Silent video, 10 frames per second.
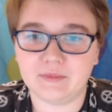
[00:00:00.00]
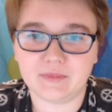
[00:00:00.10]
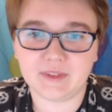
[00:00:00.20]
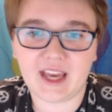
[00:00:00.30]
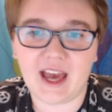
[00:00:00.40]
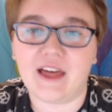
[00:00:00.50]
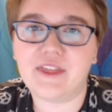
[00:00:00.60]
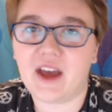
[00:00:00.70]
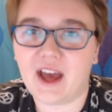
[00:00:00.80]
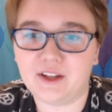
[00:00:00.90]
Kath
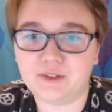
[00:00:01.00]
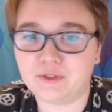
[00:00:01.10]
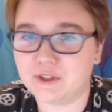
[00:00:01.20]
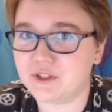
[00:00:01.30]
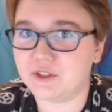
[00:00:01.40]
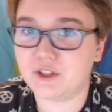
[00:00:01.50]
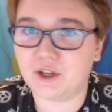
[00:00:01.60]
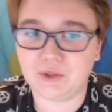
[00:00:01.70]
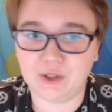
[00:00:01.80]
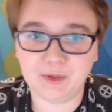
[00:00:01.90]
at
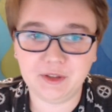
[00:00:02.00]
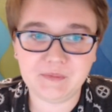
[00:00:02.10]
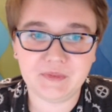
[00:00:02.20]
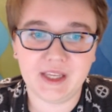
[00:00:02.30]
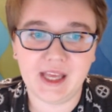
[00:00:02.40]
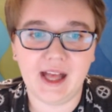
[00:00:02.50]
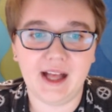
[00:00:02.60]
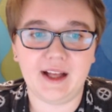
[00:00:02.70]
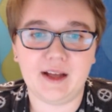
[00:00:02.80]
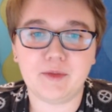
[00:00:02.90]
first.global.
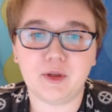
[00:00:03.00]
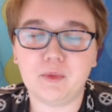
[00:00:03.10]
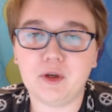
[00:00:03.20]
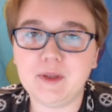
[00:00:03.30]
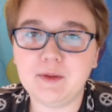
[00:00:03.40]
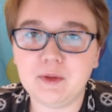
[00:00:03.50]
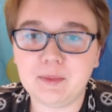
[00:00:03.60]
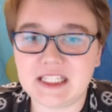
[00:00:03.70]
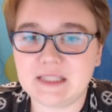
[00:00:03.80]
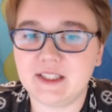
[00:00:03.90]
There will be
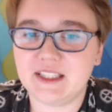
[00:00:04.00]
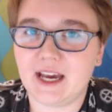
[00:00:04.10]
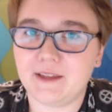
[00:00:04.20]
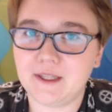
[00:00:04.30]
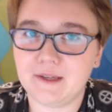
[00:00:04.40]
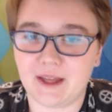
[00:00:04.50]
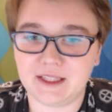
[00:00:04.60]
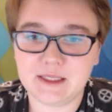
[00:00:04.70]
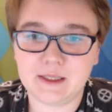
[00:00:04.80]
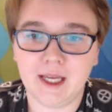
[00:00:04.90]
replacements at the
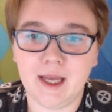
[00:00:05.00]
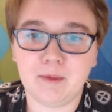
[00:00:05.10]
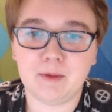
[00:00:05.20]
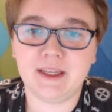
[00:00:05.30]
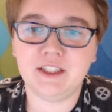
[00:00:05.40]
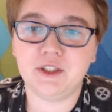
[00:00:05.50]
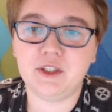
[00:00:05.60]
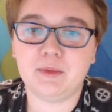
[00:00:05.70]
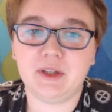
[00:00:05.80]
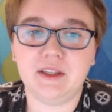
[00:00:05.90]
events, but make sure to
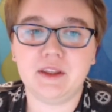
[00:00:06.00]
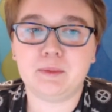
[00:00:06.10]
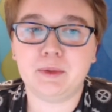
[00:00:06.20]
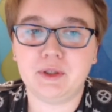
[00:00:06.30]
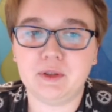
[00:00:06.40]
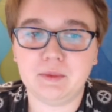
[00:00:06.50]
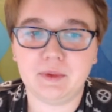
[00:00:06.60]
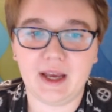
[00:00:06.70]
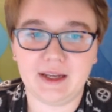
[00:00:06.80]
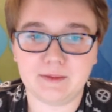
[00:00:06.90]
bring in the broken
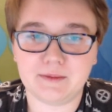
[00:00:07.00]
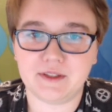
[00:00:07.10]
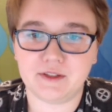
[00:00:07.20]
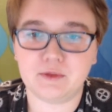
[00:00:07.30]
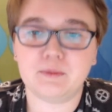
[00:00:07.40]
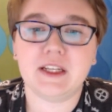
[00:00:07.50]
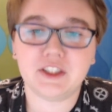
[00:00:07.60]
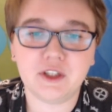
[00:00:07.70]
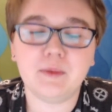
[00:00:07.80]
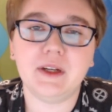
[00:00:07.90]
items. So make
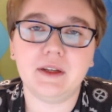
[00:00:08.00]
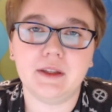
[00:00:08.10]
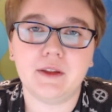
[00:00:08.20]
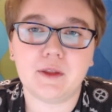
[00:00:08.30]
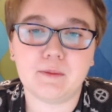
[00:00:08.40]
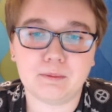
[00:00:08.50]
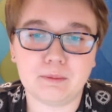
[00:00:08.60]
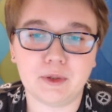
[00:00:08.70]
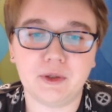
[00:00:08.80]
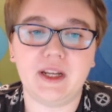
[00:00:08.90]
sure to bring the
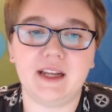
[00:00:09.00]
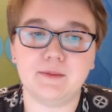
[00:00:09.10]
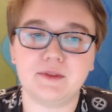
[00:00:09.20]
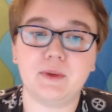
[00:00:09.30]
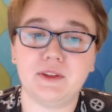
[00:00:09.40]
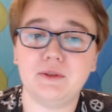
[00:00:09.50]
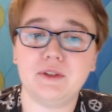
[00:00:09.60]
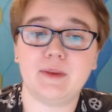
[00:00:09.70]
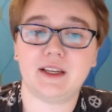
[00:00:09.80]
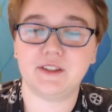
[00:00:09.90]
broken items with you
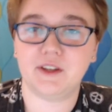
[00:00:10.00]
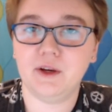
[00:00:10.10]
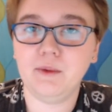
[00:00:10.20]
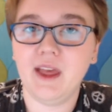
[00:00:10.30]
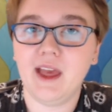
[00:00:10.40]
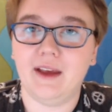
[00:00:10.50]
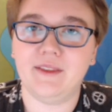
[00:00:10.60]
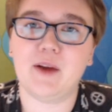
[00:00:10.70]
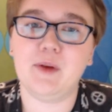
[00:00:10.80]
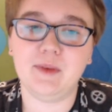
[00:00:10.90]
to Mexico, and
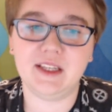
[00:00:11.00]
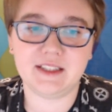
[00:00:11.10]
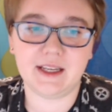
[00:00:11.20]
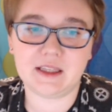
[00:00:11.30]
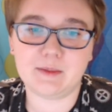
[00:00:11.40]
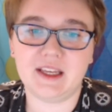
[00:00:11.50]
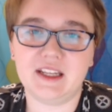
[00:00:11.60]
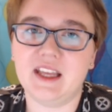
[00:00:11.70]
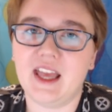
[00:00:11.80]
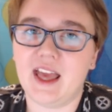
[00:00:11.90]
that way we can take them
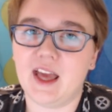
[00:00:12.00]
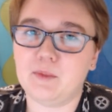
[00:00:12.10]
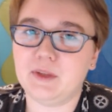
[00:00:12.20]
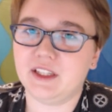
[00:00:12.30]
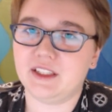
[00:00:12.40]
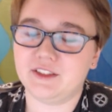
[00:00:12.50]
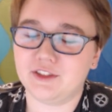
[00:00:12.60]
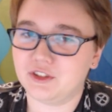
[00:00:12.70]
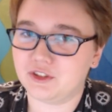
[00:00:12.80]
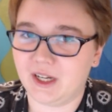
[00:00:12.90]
in and we can
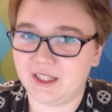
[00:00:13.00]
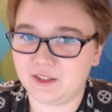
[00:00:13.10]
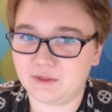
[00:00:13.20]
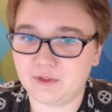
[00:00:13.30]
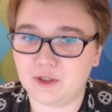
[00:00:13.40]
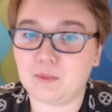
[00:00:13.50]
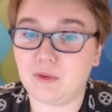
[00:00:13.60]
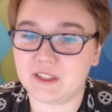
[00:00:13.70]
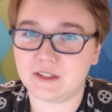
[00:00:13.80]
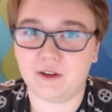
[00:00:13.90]
try and confirm
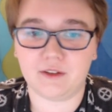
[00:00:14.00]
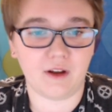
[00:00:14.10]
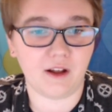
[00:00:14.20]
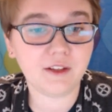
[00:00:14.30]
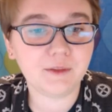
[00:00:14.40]
what's gone wrong.